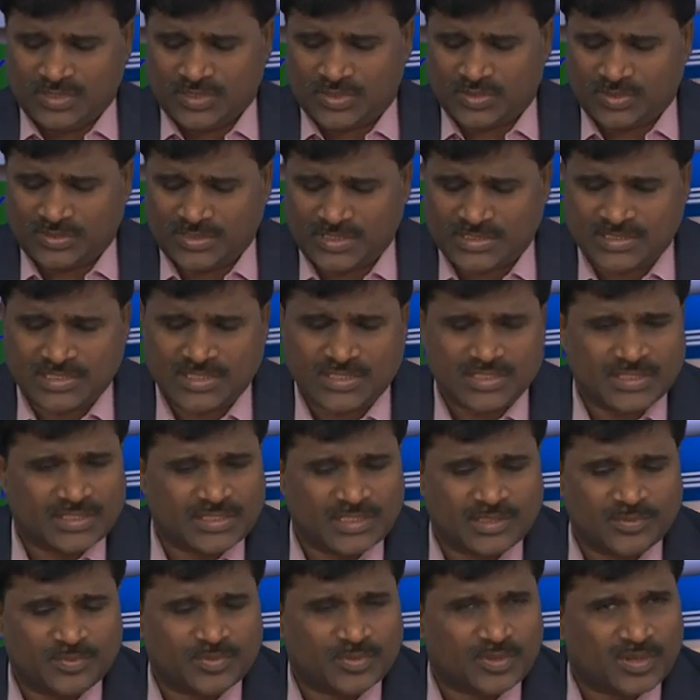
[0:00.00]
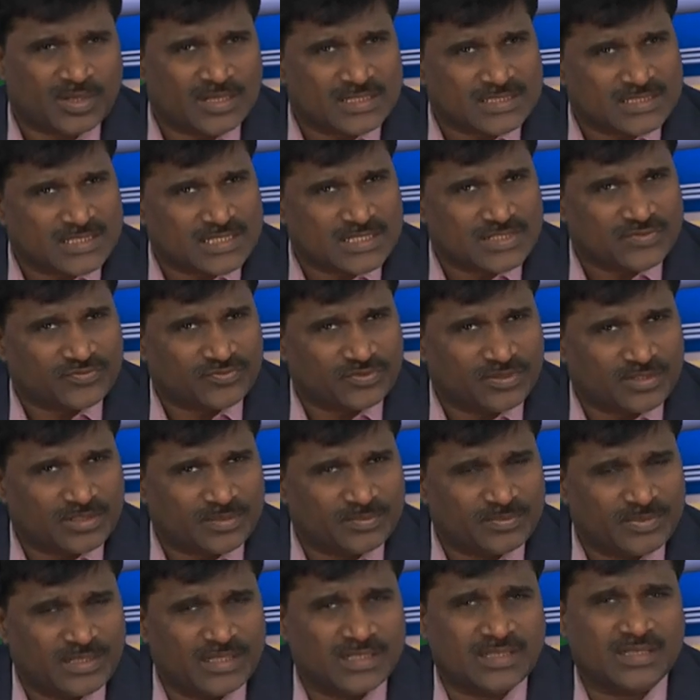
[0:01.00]
So this is the general process
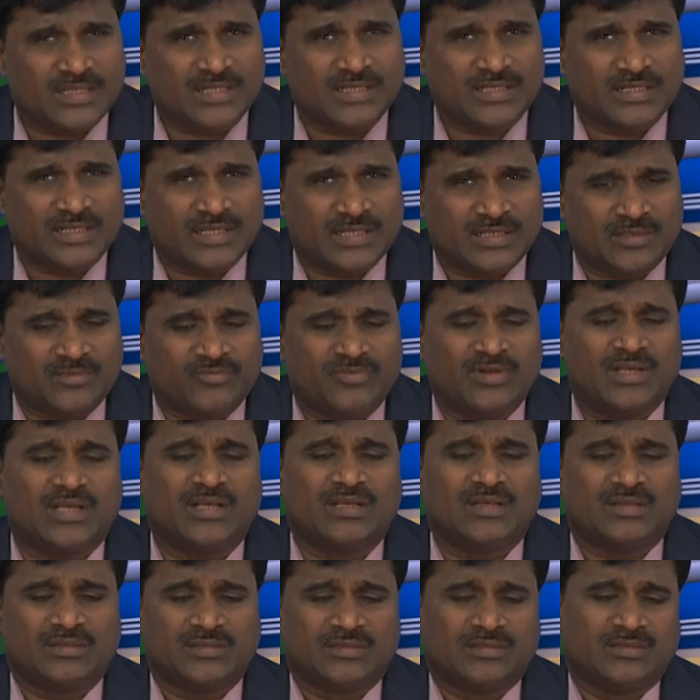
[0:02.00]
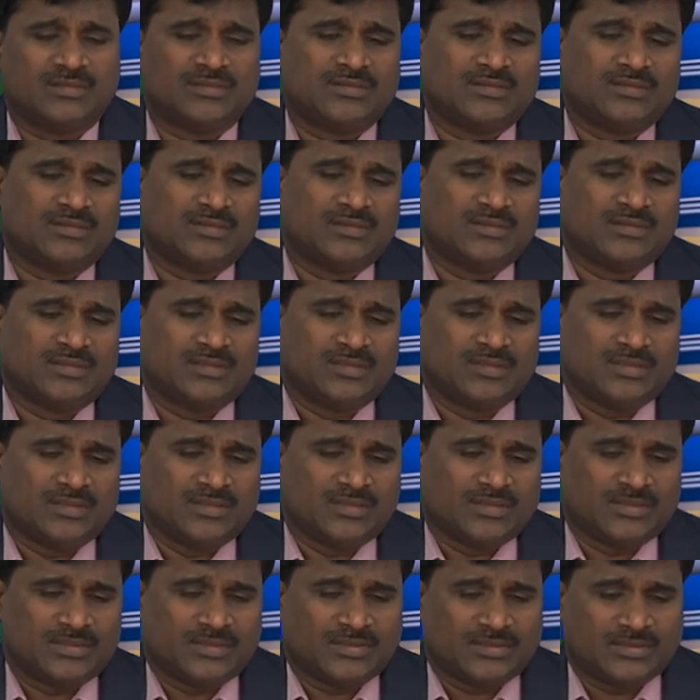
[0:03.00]
for making and well
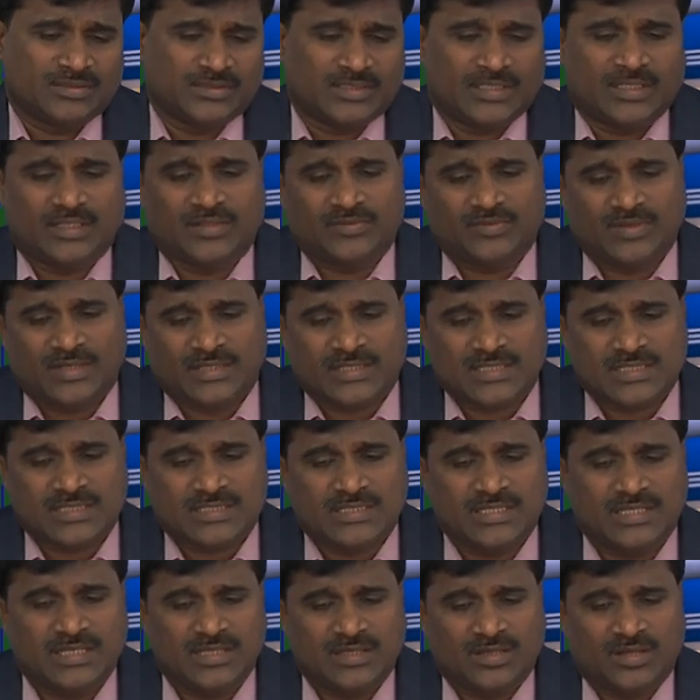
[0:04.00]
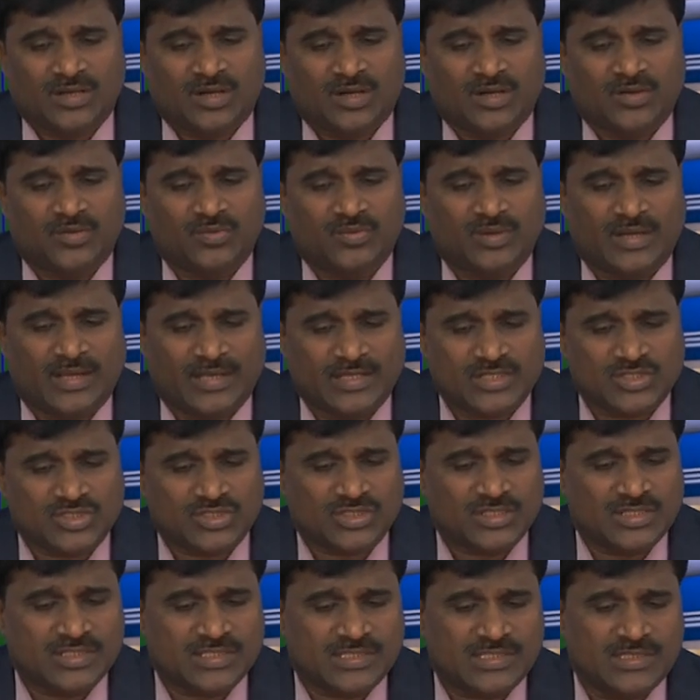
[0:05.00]
then let us see how
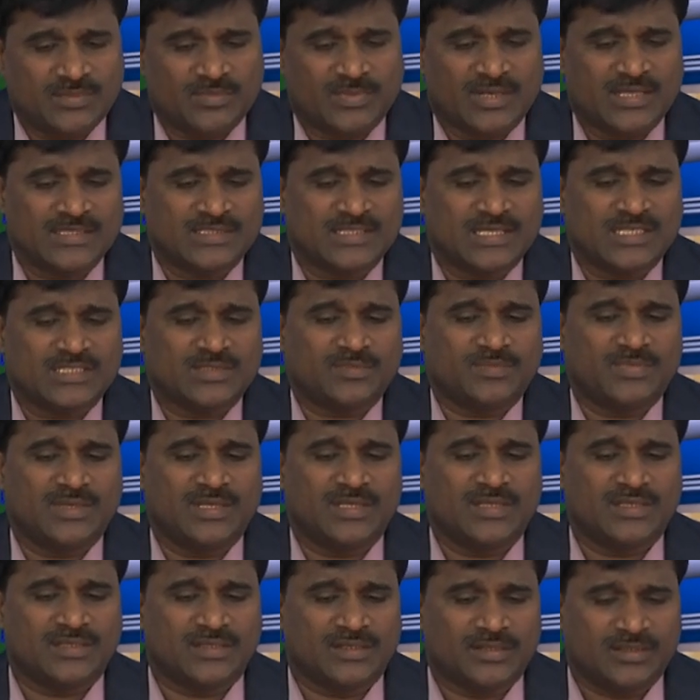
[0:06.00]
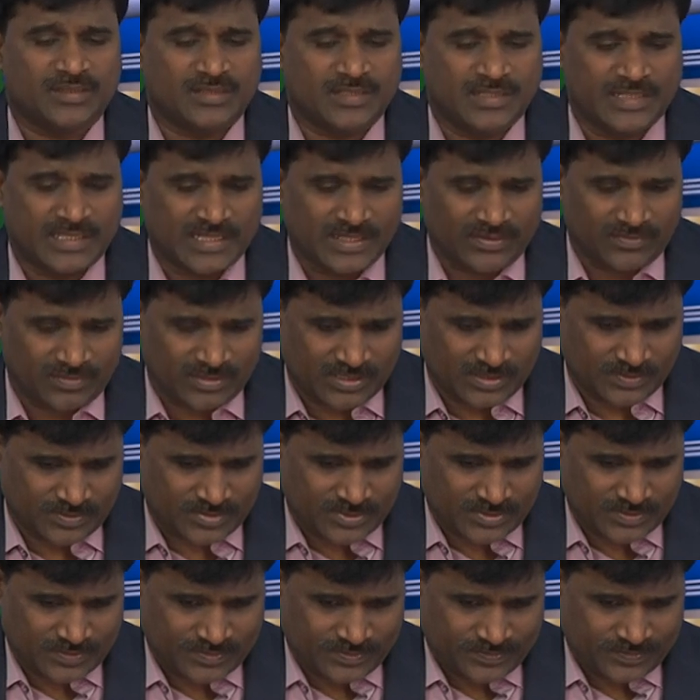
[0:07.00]
actual CMOS has been
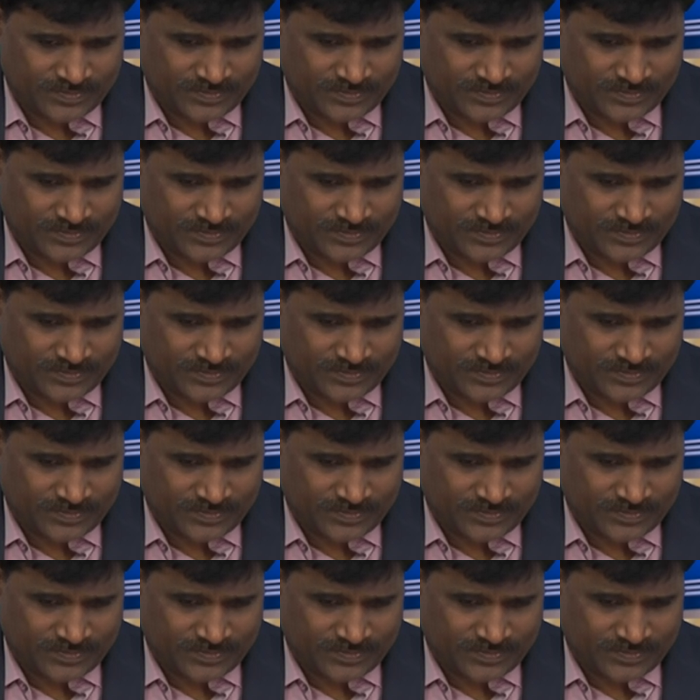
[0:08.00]
developed.